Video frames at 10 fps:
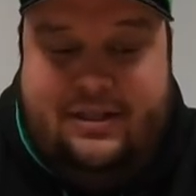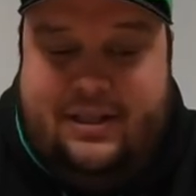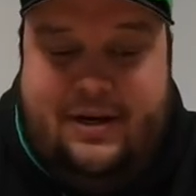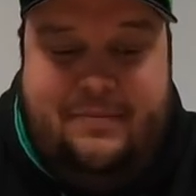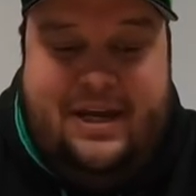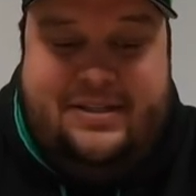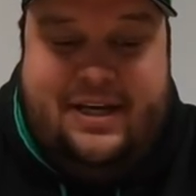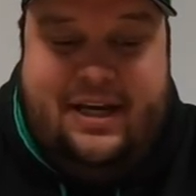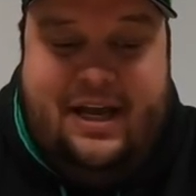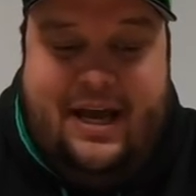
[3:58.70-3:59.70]
did
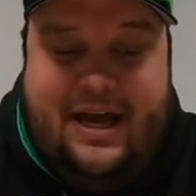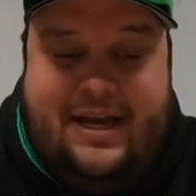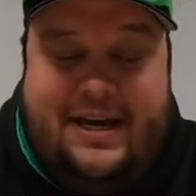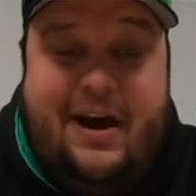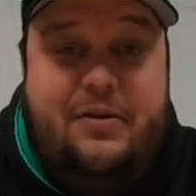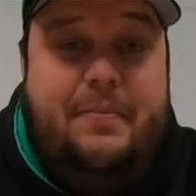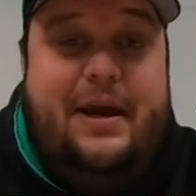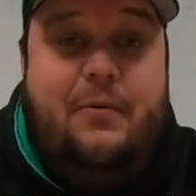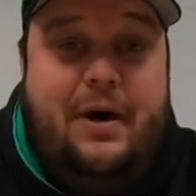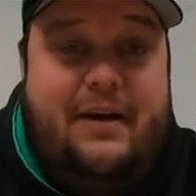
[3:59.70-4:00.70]
amazing. Now the
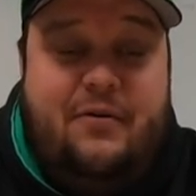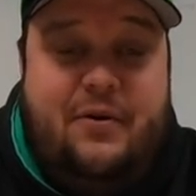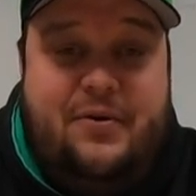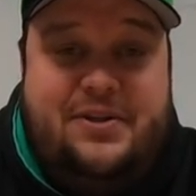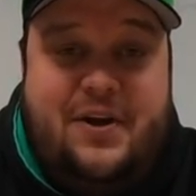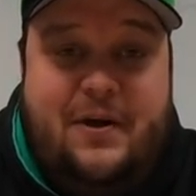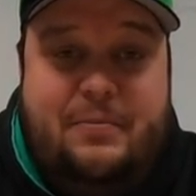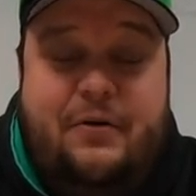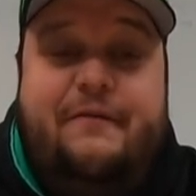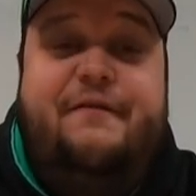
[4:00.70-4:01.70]
big one everyone always talking
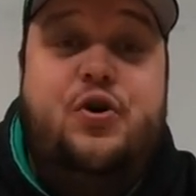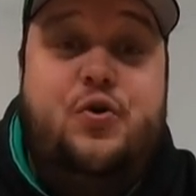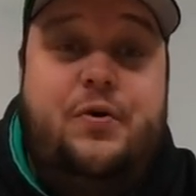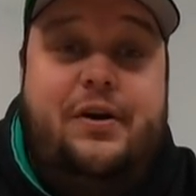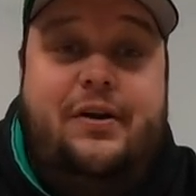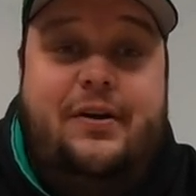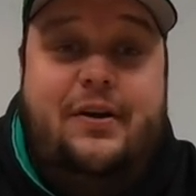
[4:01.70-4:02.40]
about, food.